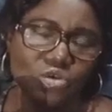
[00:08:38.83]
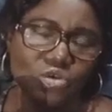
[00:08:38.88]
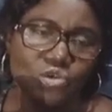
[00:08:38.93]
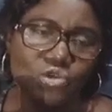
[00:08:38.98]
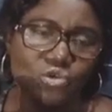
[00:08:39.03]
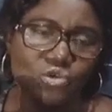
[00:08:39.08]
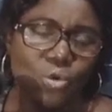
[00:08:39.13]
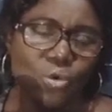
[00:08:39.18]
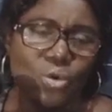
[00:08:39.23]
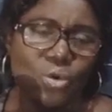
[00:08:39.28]

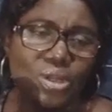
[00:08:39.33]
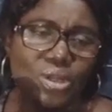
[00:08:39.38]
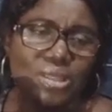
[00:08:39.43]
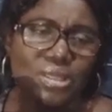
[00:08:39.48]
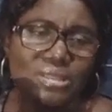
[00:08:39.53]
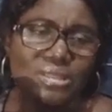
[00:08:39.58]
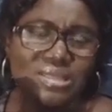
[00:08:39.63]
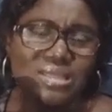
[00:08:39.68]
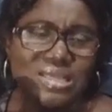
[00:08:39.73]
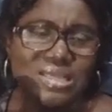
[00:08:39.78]
So
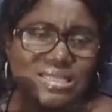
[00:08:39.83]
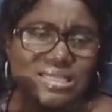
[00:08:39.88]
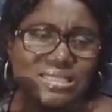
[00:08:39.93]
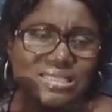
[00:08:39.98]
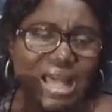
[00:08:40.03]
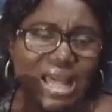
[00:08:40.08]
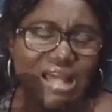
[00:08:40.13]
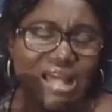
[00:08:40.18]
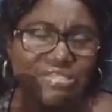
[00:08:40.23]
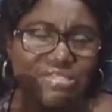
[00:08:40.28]

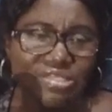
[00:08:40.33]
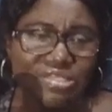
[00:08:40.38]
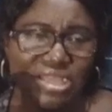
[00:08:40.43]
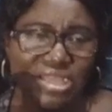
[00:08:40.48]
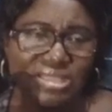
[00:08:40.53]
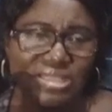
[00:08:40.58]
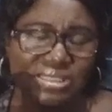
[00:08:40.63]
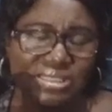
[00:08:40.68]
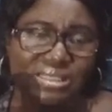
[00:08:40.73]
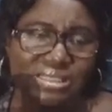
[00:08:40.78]
these are
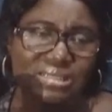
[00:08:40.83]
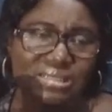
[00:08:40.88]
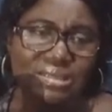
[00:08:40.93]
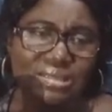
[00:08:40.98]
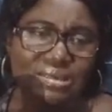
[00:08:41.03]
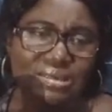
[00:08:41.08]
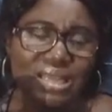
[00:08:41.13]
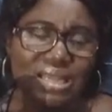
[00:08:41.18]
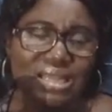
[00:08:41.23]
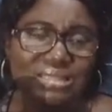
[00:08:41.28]
things
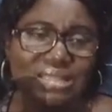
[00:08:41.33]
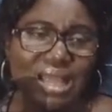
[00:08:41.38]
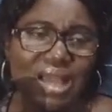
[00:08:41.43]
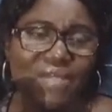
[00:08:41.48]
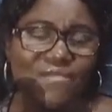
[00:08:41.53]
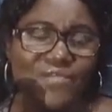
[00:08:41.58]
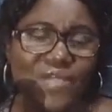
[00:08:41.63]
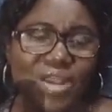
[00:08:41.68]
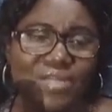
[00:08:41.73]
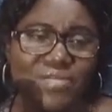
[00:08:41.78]
that
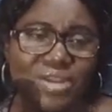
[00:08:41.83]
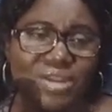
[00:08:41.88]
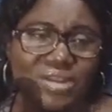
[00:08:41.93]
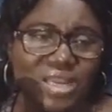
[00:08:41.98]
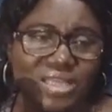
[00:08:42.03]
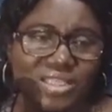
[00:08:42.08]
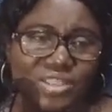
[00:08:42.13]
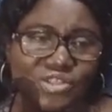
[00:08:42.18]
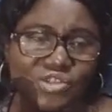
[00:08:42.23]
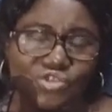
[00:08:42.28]
are very
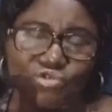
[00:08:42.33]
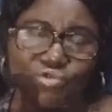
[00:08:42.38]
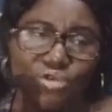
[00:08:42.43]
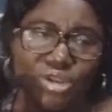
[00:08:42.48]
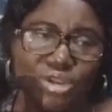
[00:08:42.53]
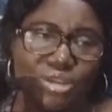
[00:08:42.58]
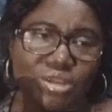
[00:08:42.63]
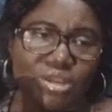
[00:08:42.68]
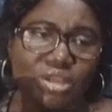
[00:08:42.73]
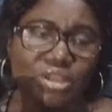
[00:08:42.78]

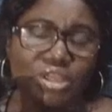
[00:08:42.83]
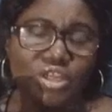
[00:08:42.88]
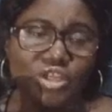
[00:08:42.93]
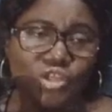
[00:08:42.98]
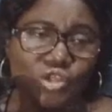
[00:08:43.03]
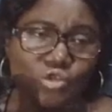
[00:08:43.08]
necessary in